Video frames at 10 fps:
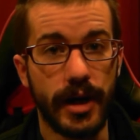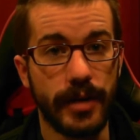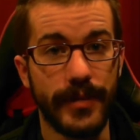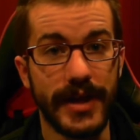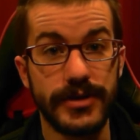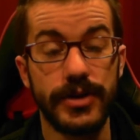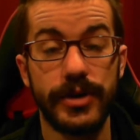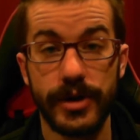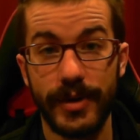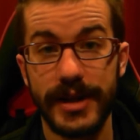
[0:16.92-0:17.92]
That's the
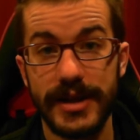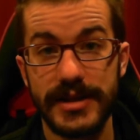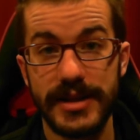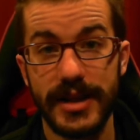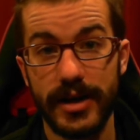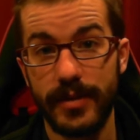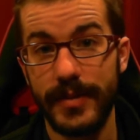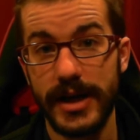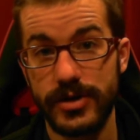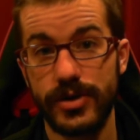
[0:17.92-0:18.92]
only grade that's in there, and
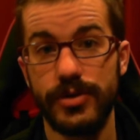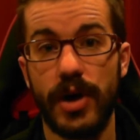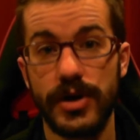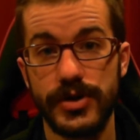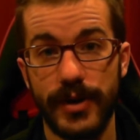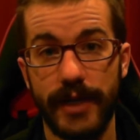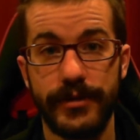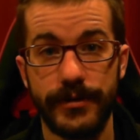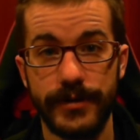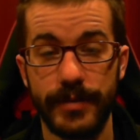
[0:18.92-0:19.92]
make sure you also have
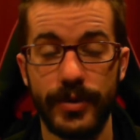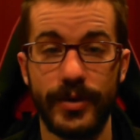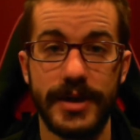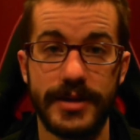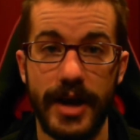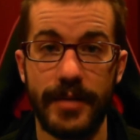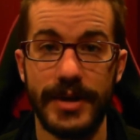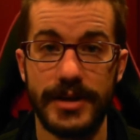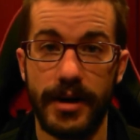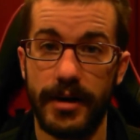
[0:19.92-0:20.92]
the flip grid
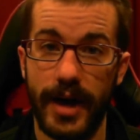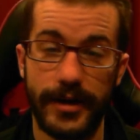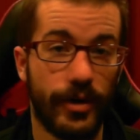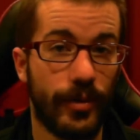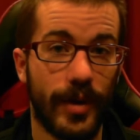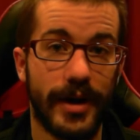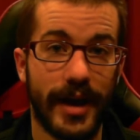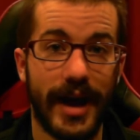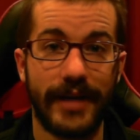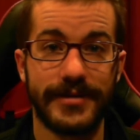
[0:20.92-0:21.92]
assignment done. I don't want to
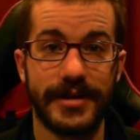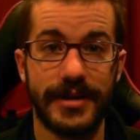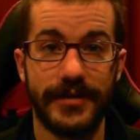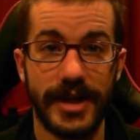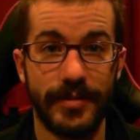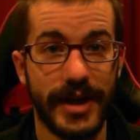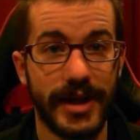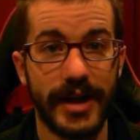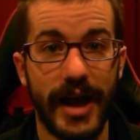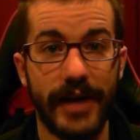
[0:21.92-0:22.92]
have to give anybody
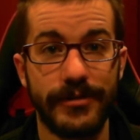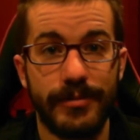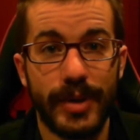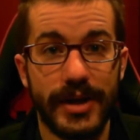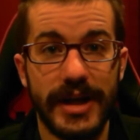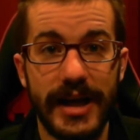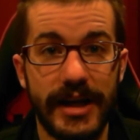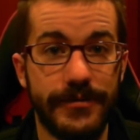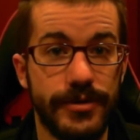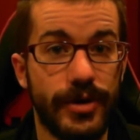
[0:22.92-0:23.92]
an F, but
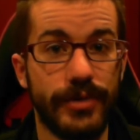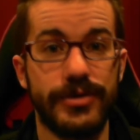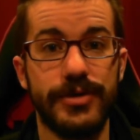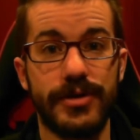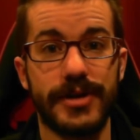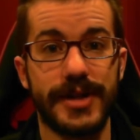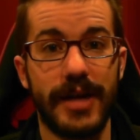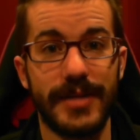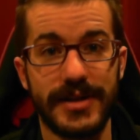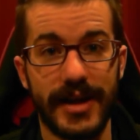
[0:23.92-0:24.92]
if you don't do your
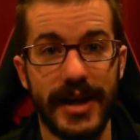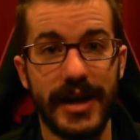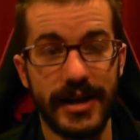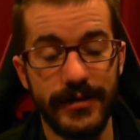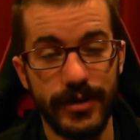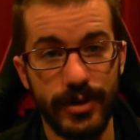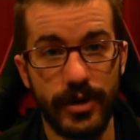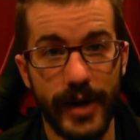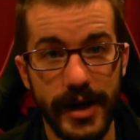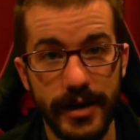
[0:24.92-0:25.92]
assignments, I can't give you a grade.